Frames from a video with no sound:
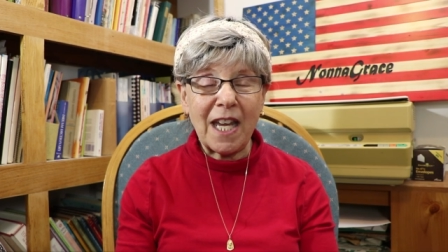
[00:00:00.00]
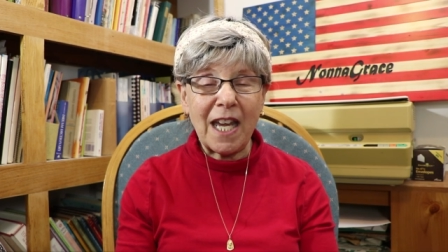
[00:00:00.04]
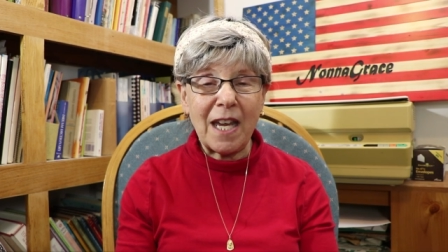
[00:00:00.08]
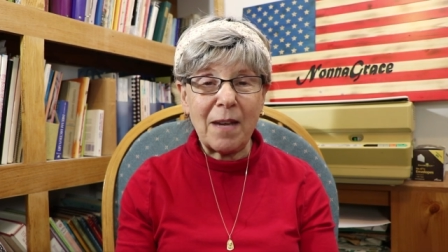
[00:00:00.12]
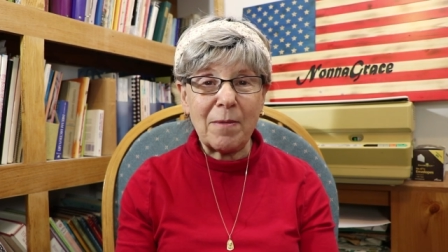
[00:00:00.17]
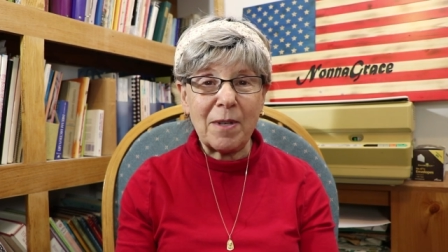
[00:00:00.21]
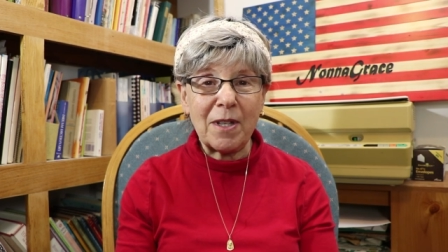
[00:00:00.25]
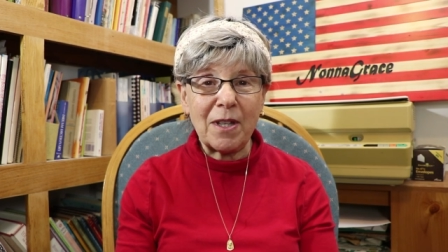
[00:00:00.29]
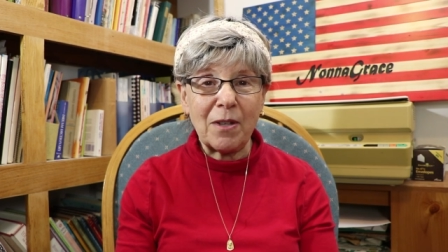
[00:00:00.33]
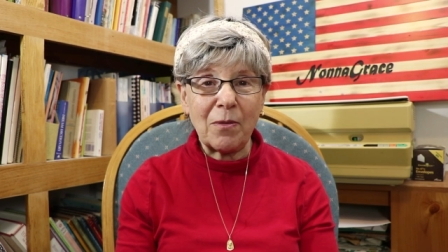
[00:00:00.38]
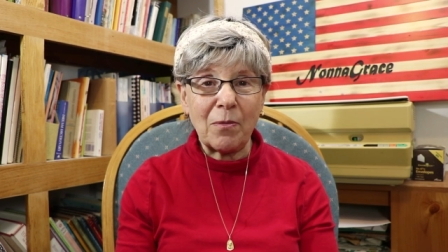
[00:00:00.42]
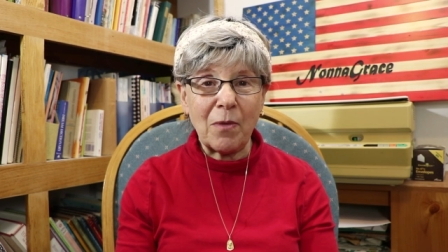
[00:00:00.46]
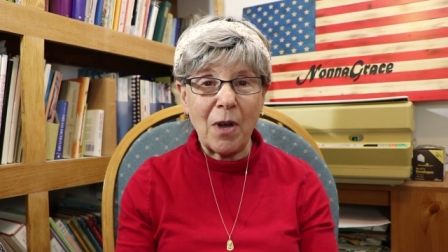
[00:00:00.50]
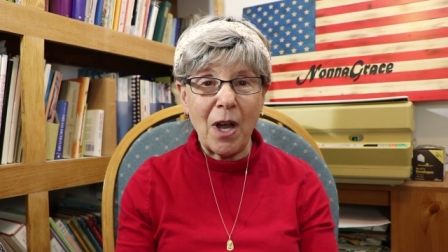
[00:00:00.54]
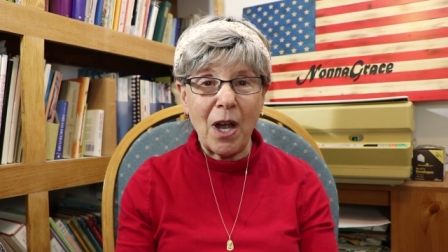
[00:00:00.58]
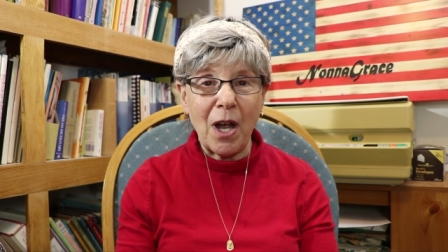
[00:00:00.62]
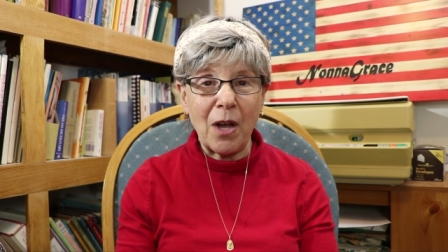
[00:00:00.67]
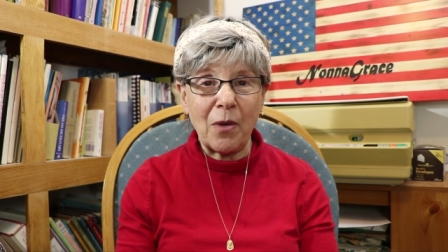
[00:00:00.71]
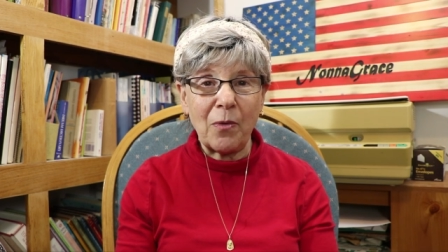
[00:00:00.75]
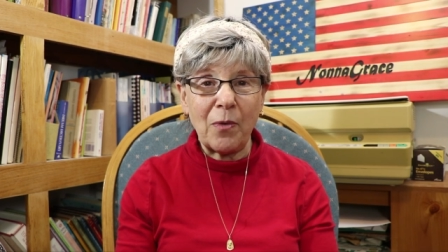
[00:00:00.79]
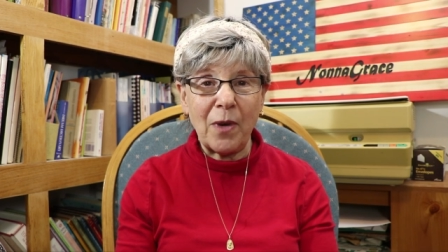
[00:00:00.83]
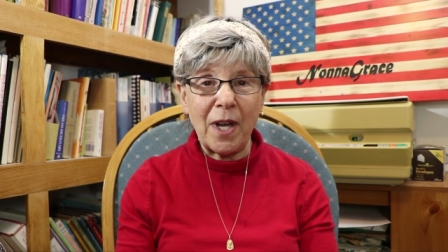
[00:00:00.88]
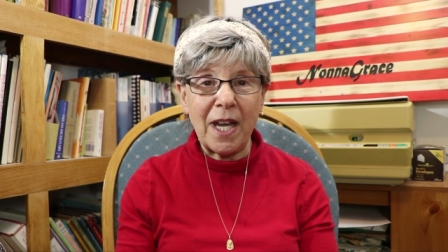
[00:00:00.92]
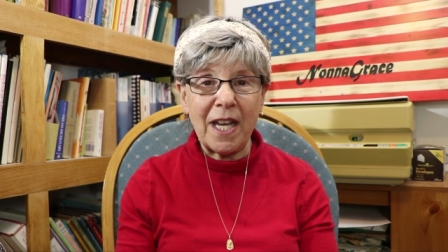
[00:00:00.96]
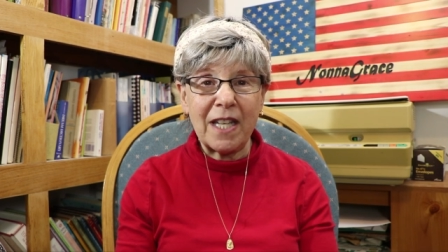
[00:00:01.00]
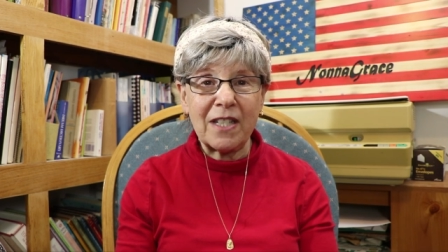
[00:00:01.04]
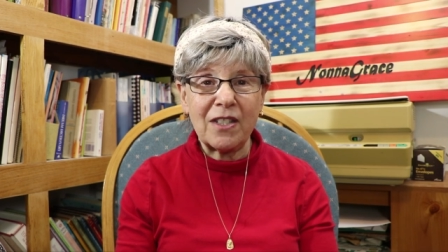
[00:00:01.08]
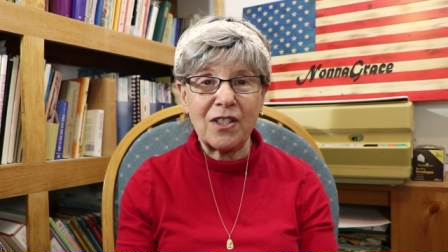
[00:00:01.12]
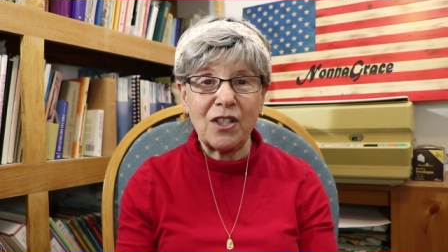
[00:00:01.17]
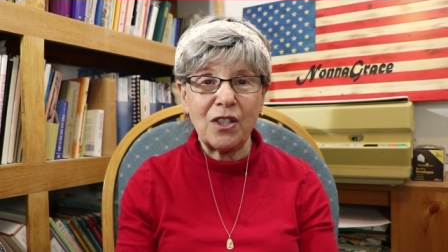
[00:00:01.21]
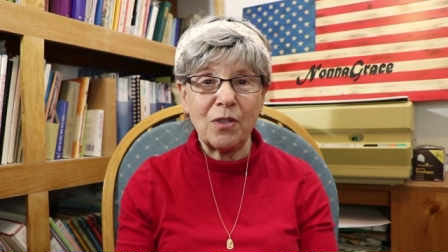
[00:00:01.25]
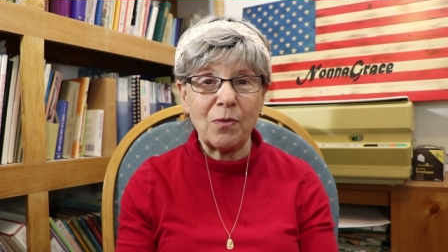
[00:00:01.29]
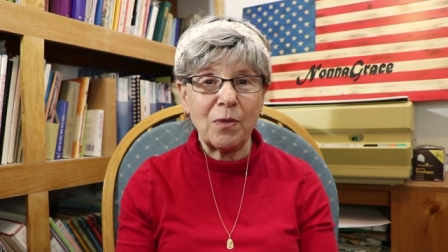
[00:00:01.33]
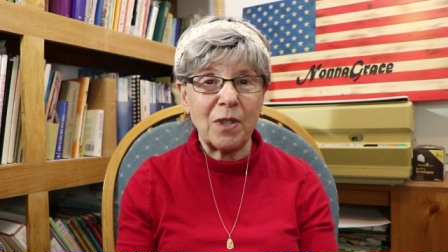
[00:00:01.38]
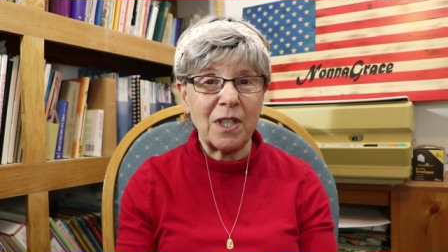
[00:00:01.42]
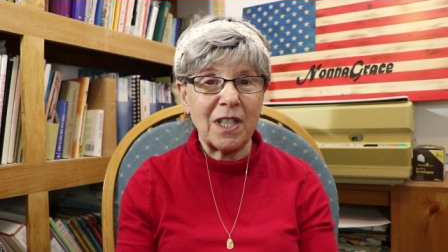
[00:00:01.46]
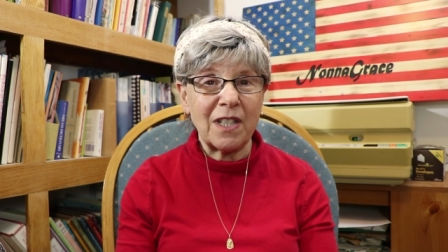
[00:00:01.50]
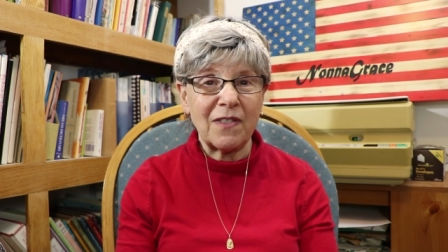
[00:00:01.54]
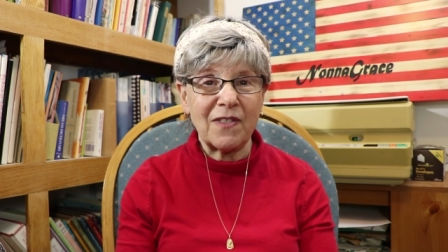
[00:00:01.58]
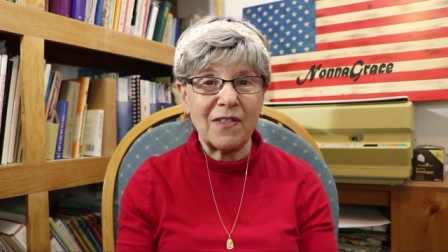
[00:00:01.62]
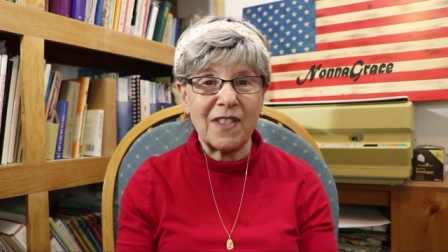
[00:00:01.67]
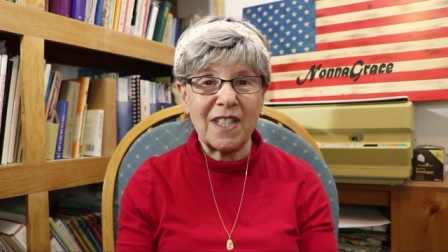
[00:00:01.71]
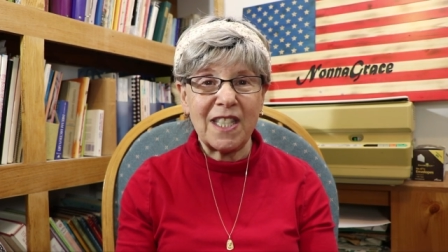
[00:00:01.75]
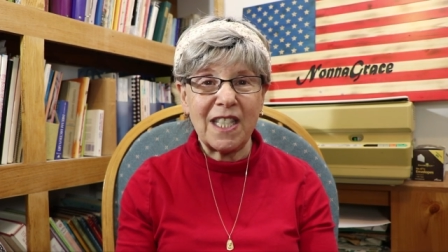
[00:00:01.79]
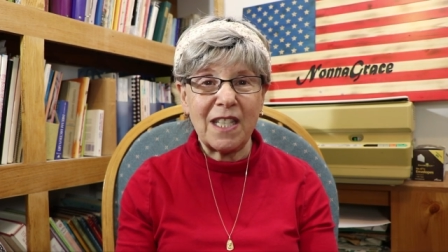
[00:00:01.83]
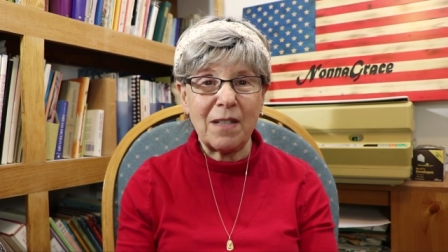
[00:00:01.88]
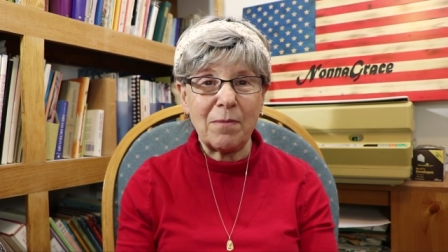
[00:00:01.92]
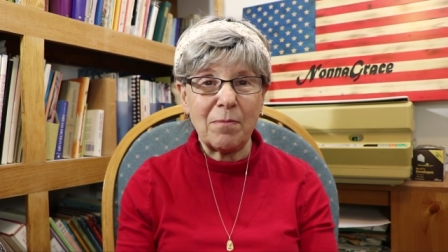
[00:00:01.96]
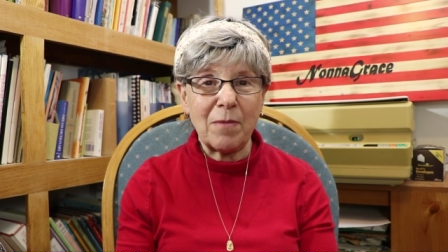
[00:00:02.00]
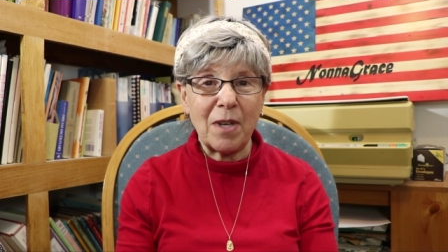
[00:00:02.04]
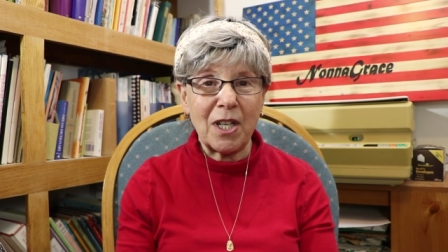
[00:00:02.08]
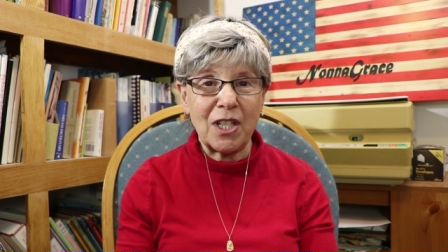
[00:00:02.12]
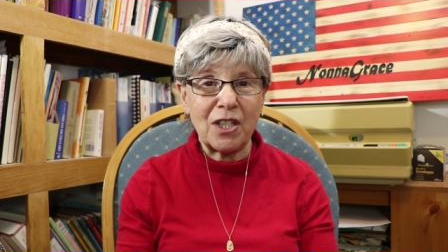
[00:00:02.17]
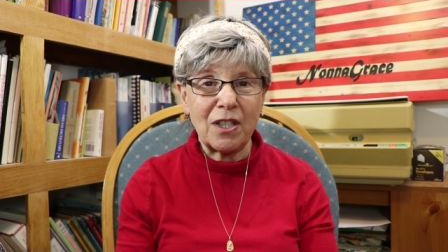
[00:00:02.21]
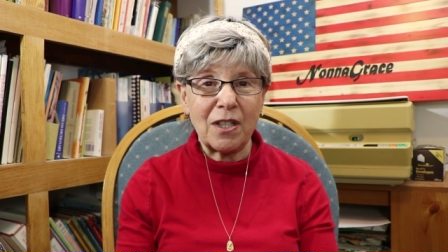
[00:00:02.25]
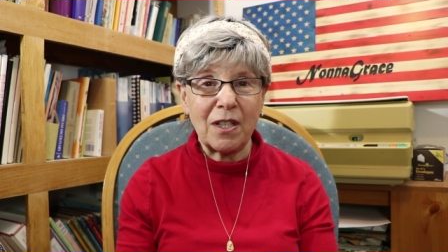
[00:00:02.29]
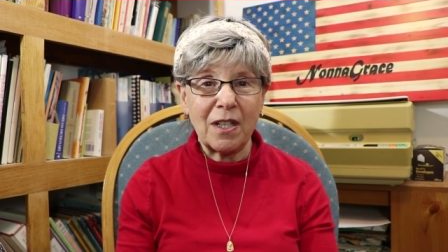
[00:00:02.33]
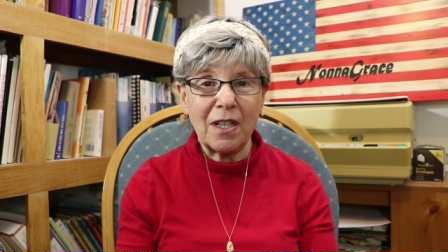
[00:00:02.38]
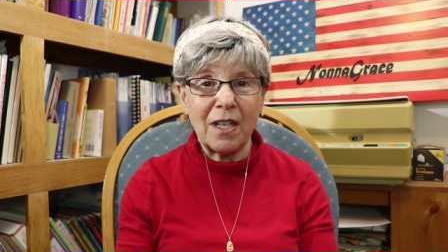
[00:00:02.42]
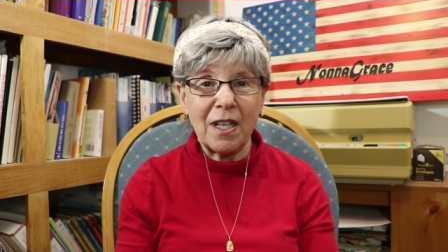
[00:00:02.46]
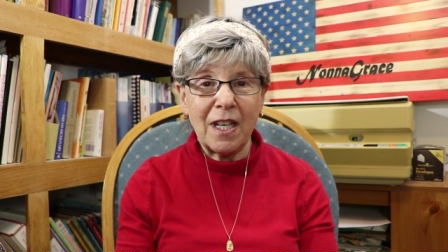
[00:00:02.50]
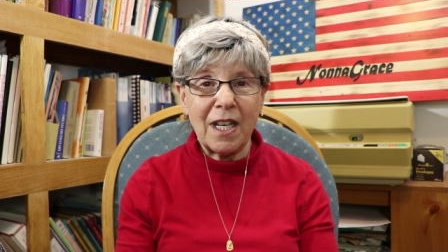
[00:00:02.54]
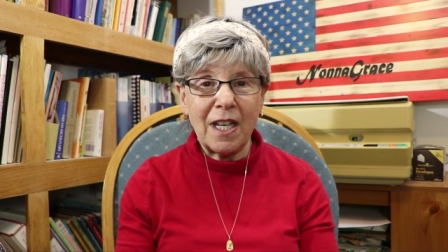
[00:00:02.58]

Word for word: aiming the wrong way, so you wouldn't have seen much.